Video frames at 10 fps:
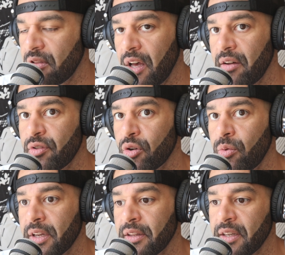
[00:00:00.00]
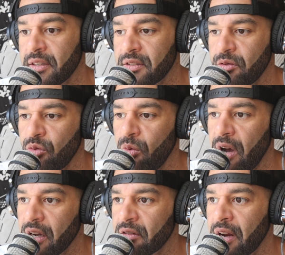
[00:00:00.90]
love quickly, to
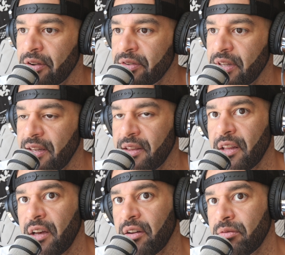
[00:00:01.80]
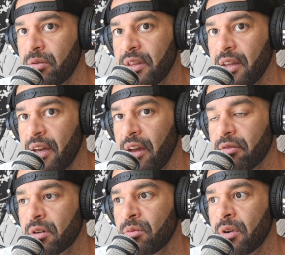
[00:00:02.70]
walk around in love with
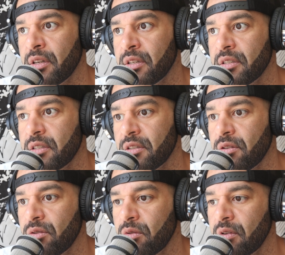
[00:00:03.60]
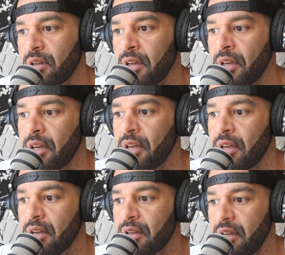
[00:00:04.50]
everyone, to,
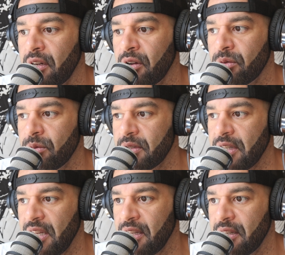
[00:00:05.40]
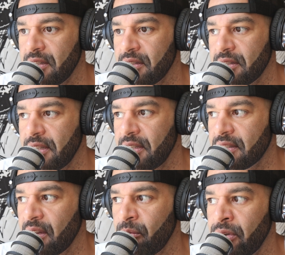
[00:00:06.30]
see
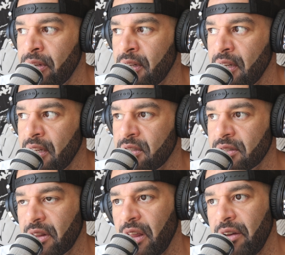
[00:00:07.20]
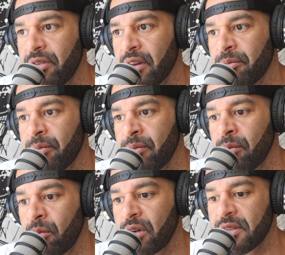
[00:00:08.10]
someone and just love them.
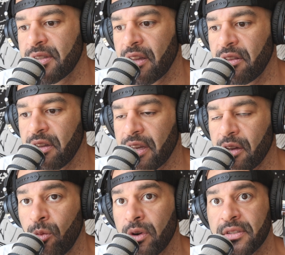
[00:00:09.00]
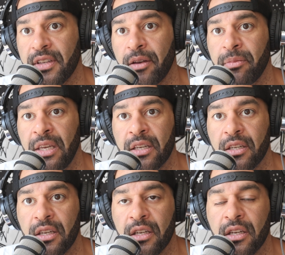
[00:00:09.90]
What does that look like? And what does that
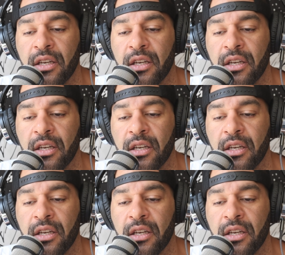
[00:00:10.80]
mean?